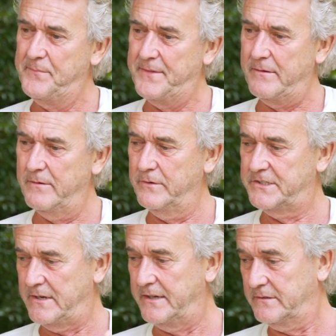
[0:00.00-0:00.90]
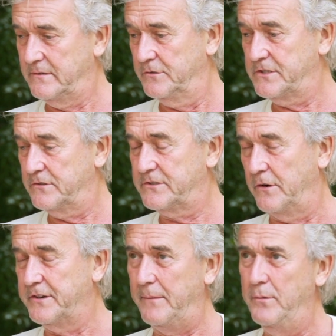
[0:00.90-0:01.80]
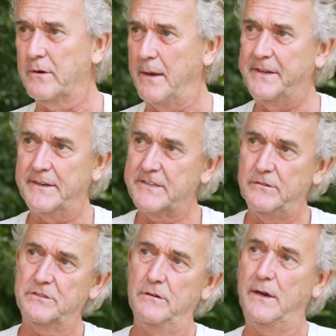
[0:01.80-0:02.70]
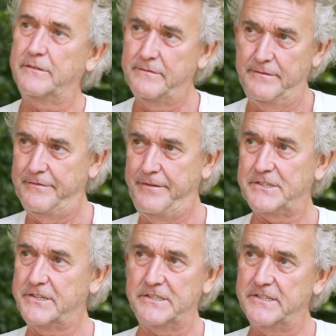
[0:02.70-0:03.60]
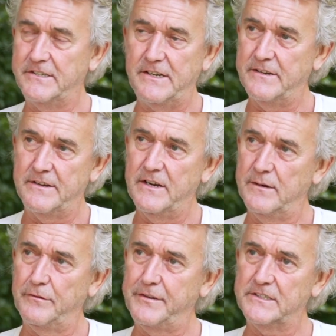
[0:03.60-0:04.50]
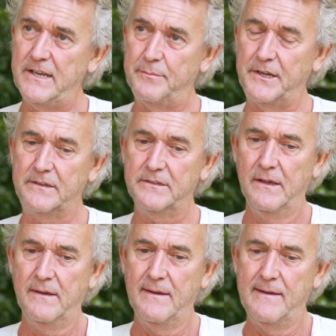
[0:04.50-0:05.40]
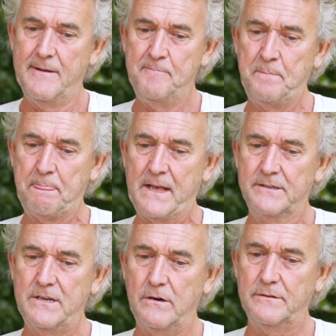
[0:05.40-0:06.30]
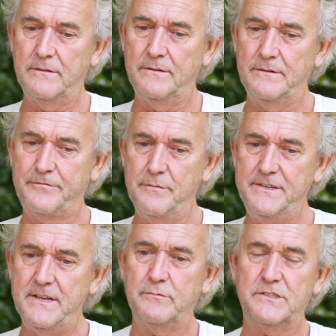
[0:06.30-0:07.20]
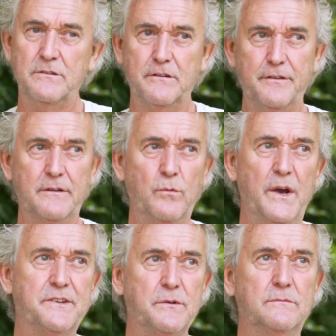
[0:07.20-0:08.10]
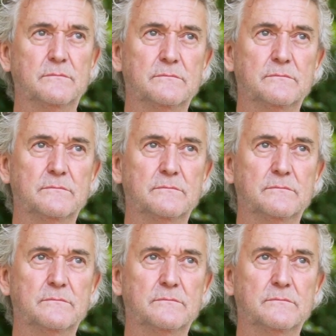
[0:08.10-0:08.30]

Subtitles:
which I also saw in that book. I mean, that's also about fascists and terrible things happening. So for me, that was sort of a way to